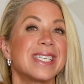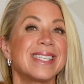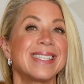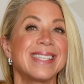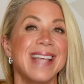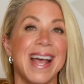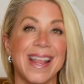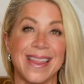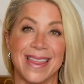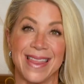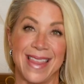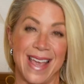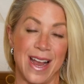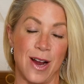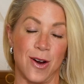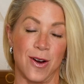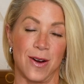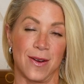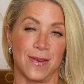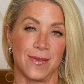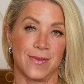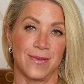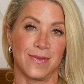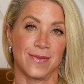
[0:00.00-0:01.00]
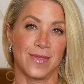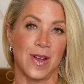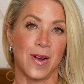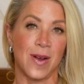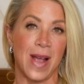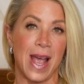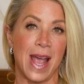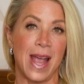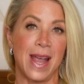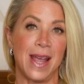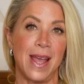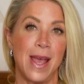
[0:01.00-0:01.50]
sat there,
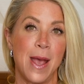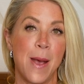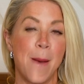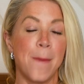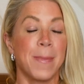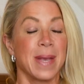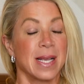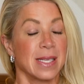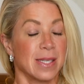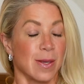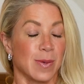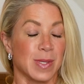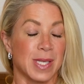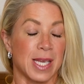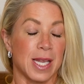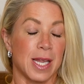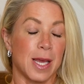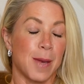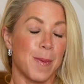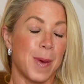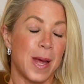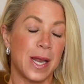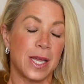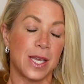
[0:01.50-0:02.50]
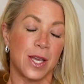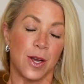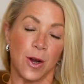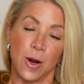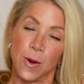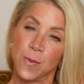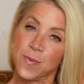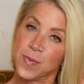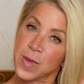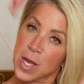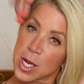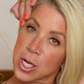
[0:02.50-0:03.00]
okay, because I was getting a pedicure.
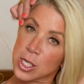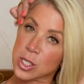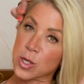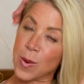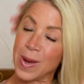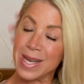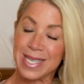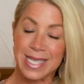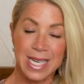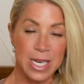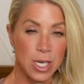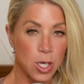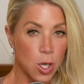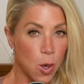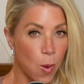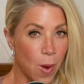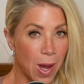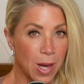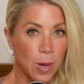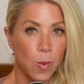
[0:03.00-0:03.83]
So I didn't go on a